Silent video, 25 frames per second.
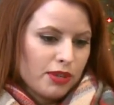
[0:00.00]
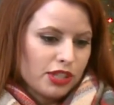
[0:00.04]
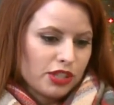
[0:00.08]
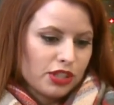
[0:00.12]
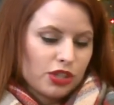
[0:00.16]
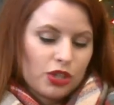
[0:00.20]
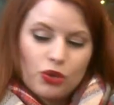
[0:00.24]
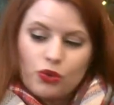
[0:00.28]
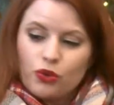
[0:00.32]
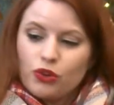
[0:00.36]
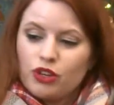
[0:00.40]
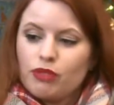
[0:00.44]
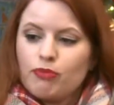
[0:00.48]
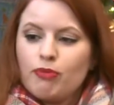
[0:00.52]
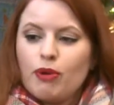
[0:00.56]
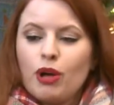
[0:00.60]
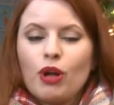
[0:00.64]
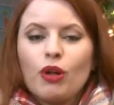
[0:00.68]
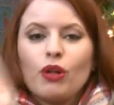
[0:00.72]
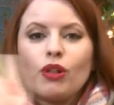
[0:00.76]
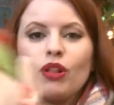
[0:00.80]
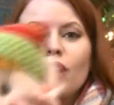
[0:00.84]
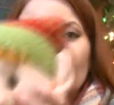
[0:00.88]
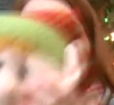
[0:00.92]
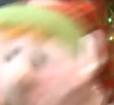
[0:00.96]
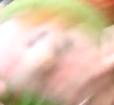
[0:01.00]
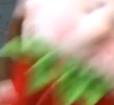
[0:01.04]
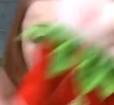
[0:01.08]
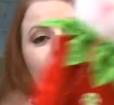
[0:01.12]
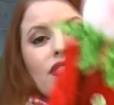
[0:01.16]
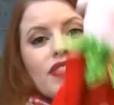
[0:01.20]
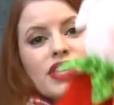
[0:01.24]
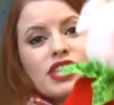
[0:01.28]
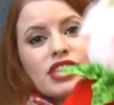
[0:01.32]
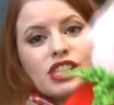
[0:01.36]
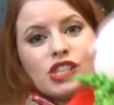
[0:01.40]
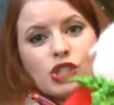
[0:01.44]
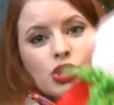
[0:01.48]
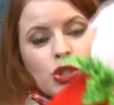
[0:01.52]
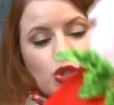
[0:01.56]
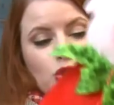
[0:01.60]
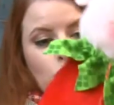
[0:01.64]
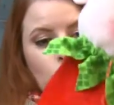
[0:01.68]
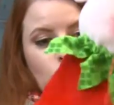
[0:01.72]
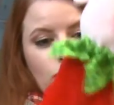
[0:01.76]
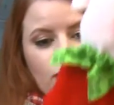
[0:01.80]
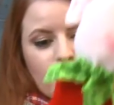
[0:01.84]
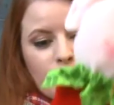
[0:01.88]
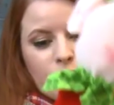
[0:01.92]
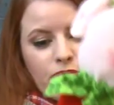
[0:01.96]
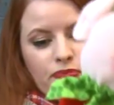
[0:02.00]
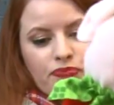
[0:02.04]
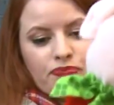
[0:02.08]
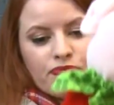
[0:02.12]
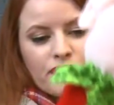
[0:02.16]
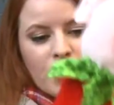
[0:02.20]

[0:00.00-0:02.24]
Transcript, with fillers: is the North Pole. This is adorable.